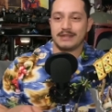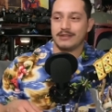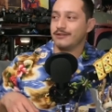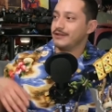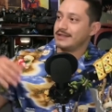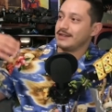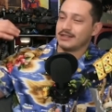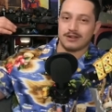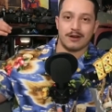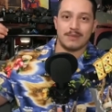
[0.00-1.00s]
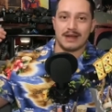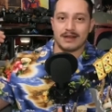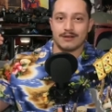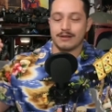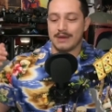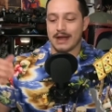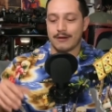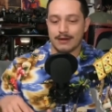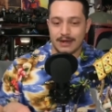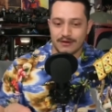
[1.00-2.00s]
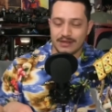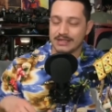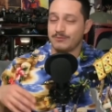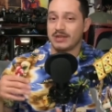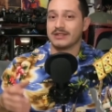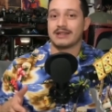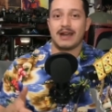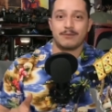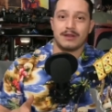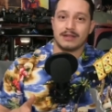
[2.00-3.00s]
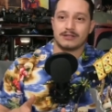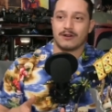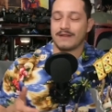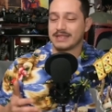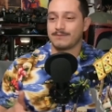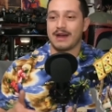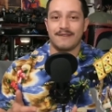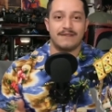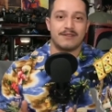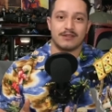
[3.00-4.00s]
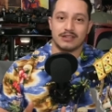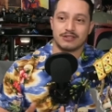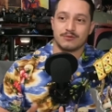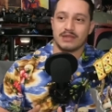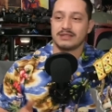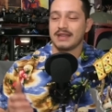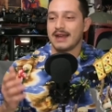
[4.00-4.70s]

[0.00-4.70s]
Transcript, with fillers: You know, you see a guitar back here in the background and everything. It's because I play guitar. That's my favorite instrument.